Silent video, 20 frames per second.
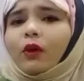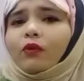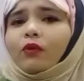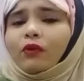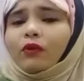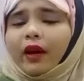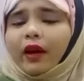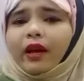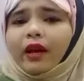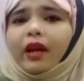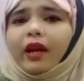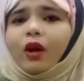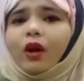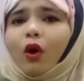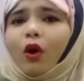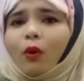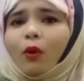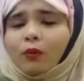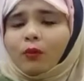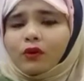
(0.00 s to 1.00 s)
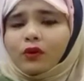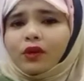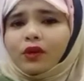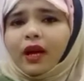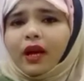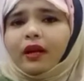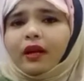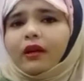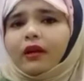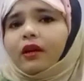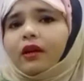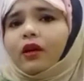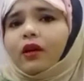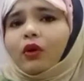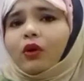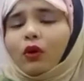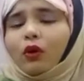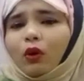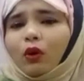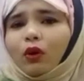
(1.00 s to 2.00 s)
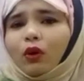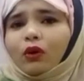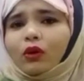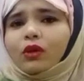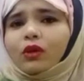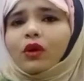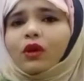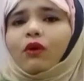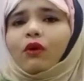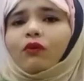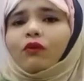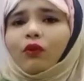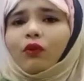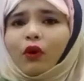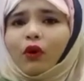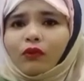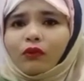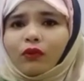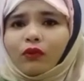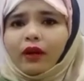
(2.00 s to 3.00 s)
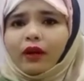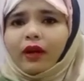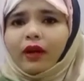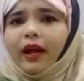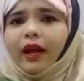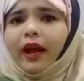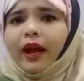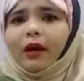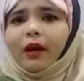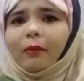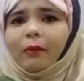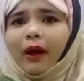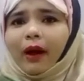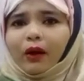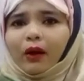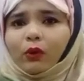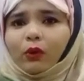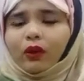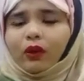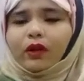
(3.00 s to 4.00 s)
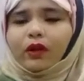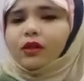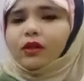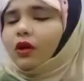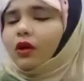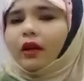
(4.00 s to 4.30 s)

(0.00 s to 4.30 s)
when an object goes forward and backward.